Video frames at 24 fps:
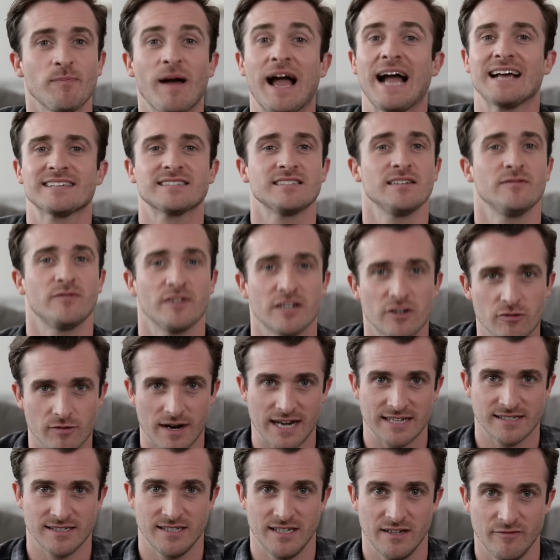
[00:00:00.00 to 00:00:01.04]
passive
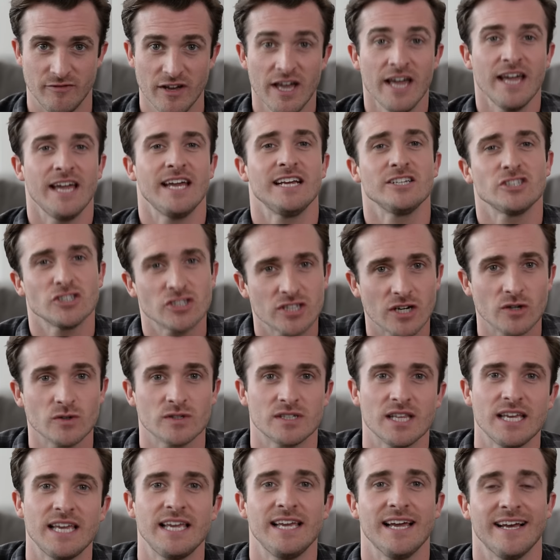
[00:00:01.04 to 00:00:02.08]
aggressive. It shows
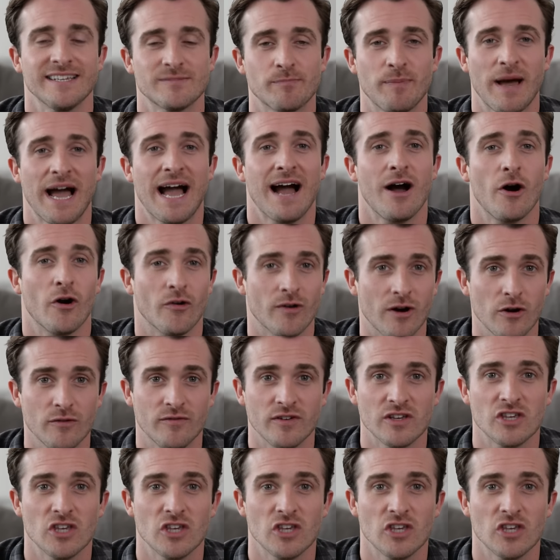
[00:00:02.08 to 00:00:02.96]
that he has power over